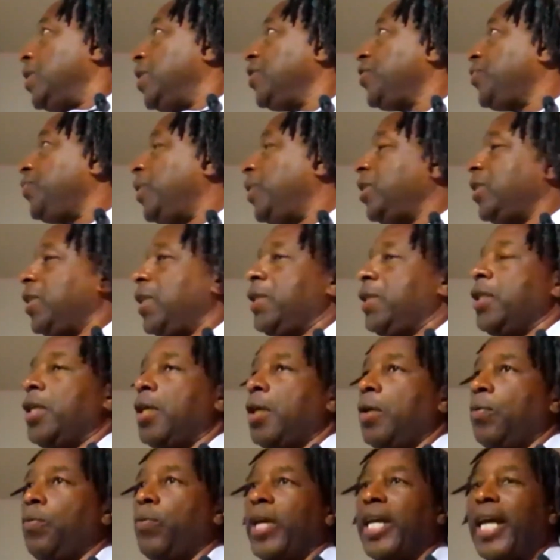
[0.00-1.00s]
This one, you
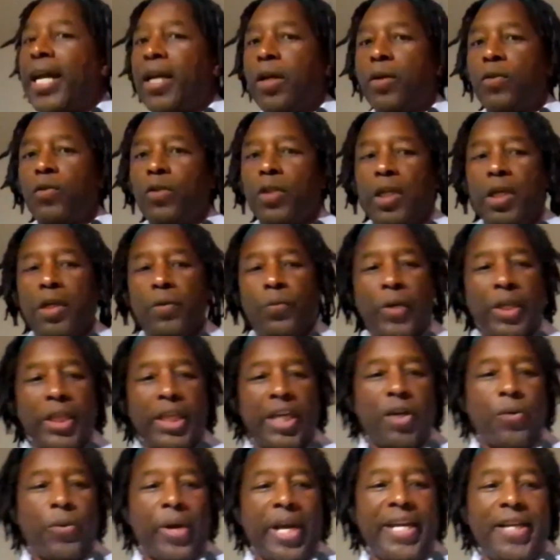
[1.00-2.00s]
know, we got a, a
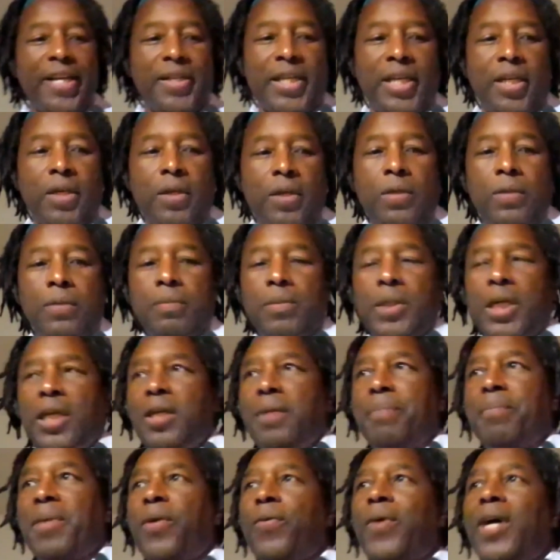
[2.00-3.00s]
really great deal.
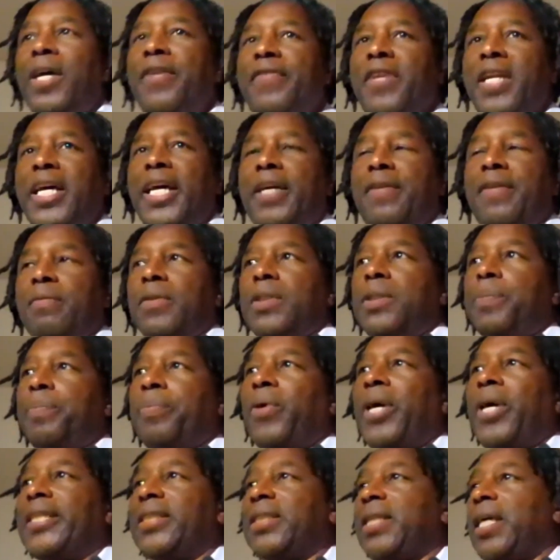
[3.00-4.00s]
Uh, my wife and I
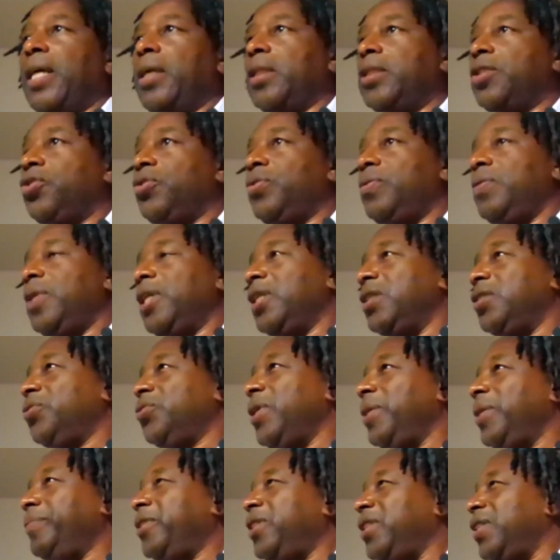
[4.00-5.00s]
priced out a, a
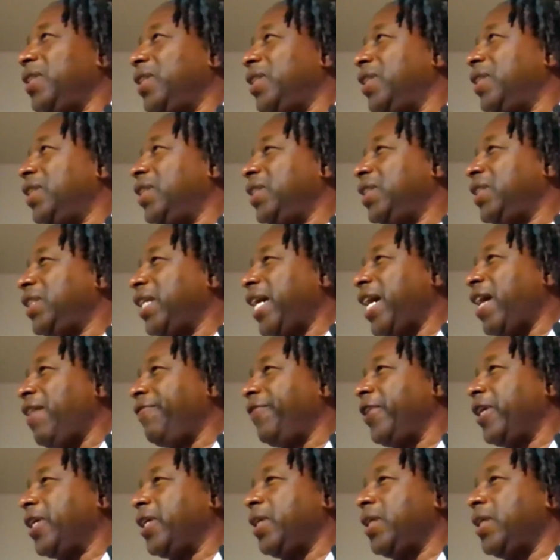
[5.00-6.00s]
trip to, to
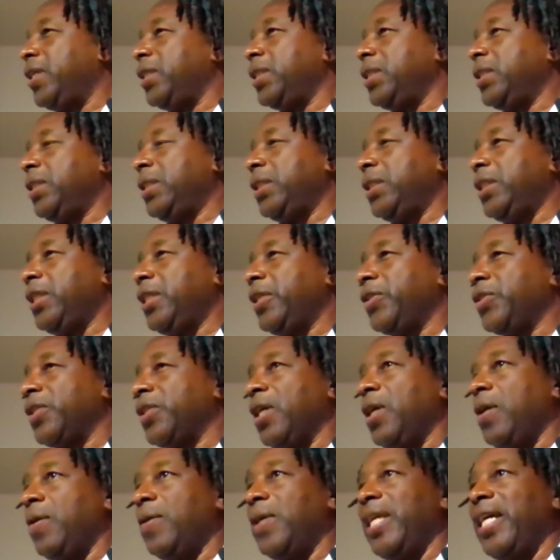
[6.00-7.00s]
Africa years
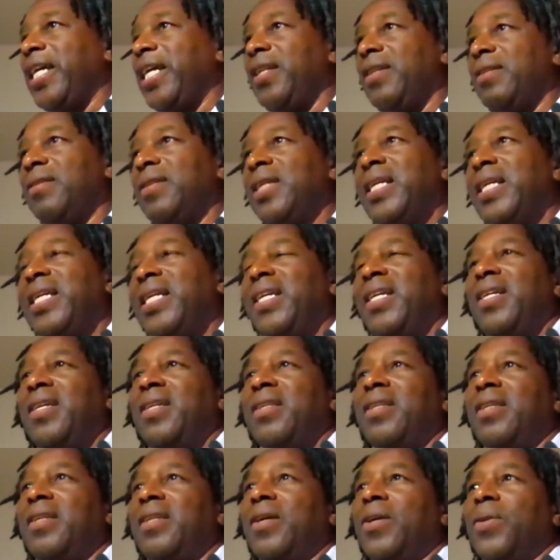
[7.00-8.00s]
ago, and
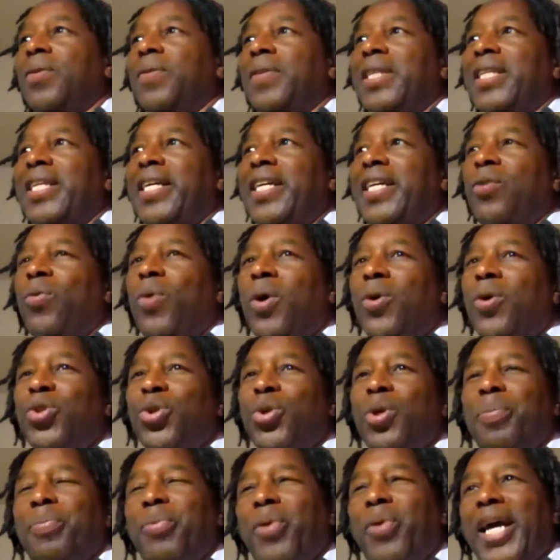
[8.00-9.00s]
you know, they quote
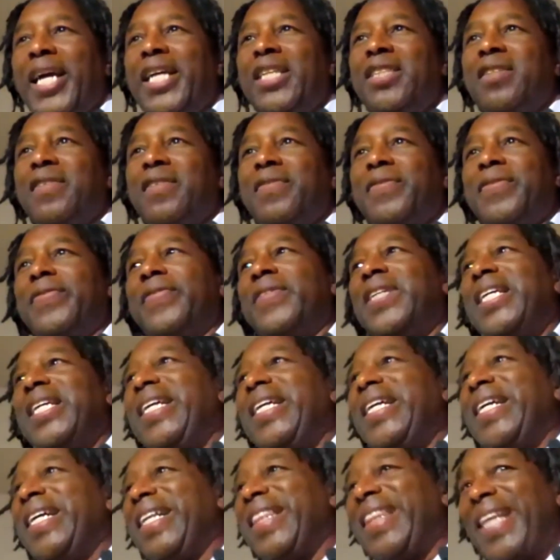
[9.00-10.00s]
you a price of
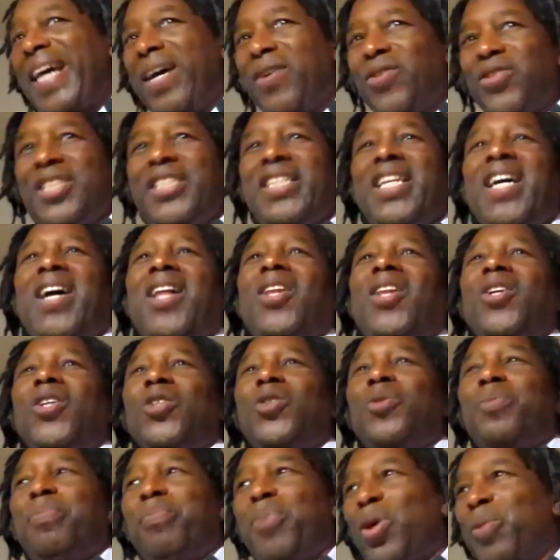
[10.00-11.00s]

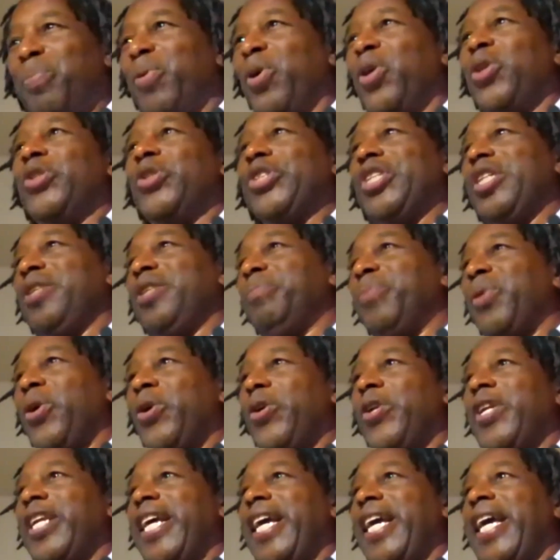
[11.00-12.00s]
$1,000 per person
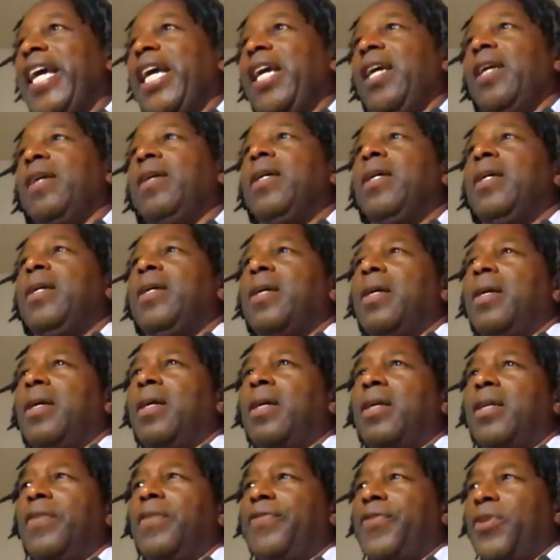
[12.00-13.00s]
per day
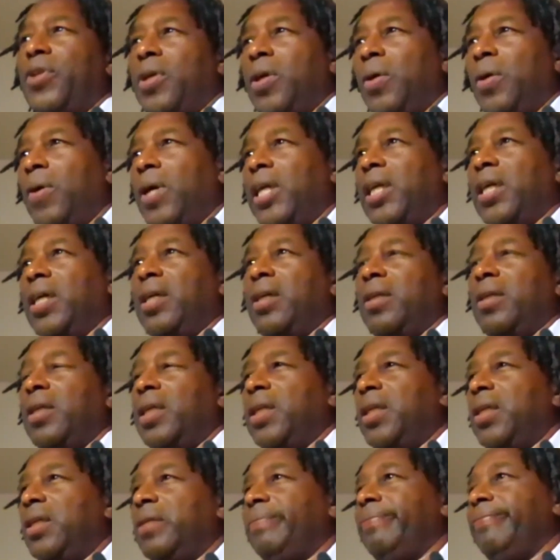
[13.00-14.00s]
uh, if you go on
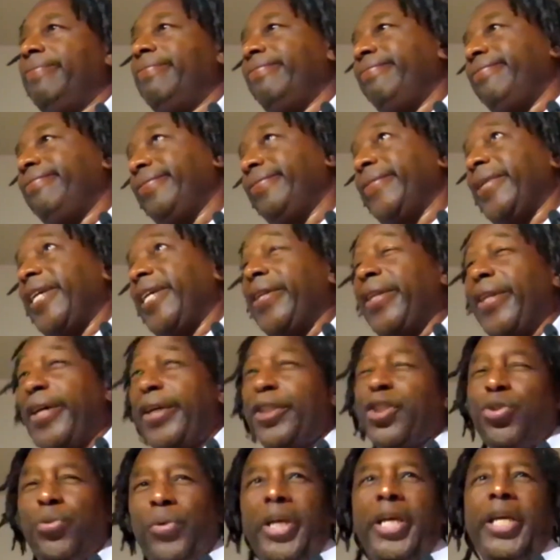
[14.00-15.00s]
a, a, a
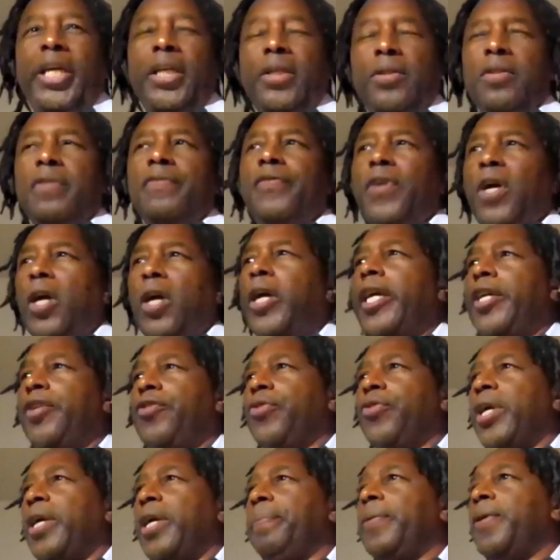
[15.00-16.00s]
luxury safari
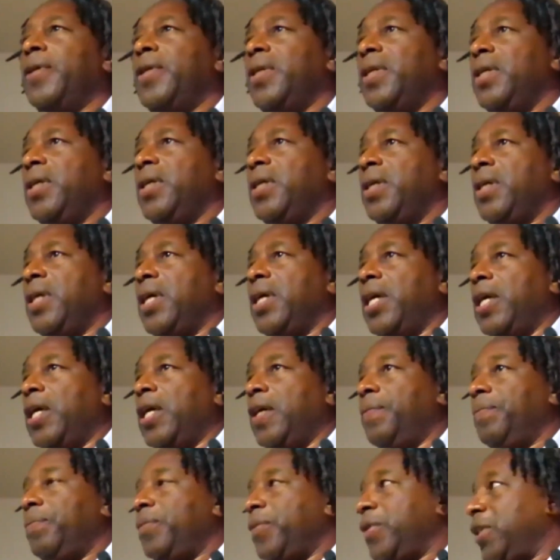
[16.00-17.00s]
trip.
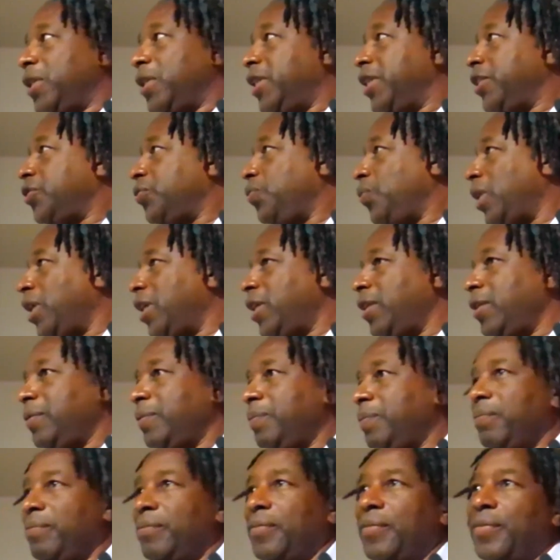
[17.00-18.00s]
Uh, this
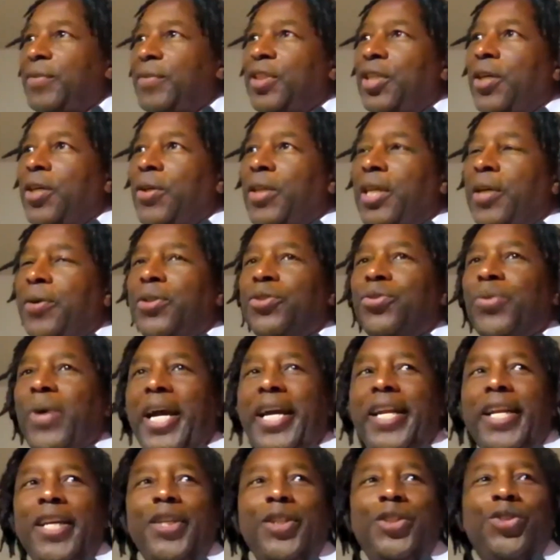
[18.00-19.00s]
one, you know, they were
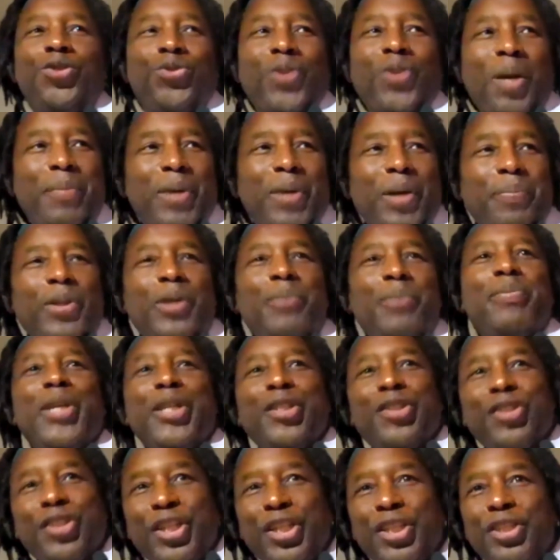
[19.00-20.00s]
trying to drum up the
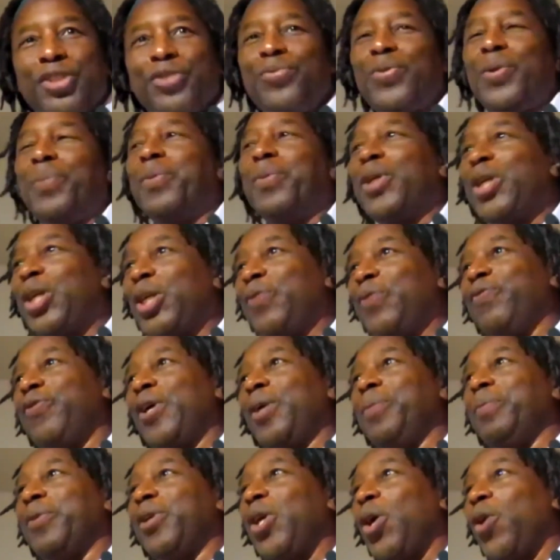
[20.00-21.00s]
business from
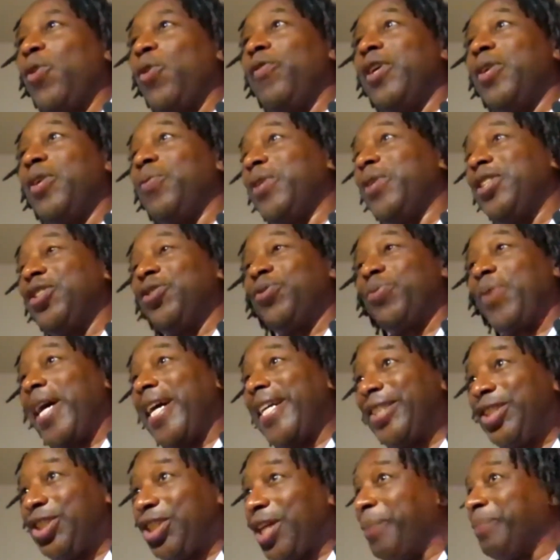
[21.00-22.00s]
from COVID, which is
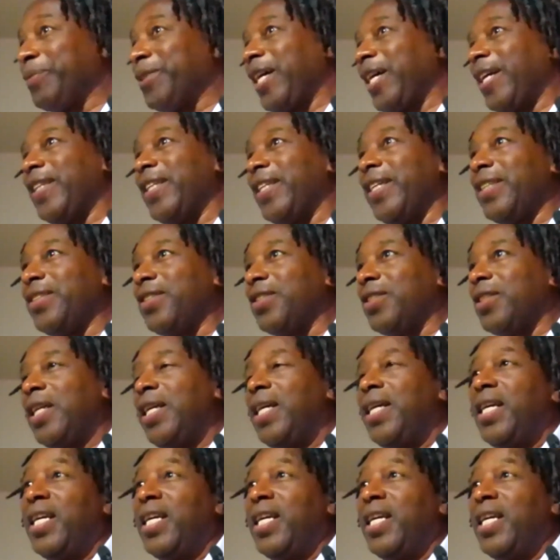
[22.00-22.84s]
why I jumped on this.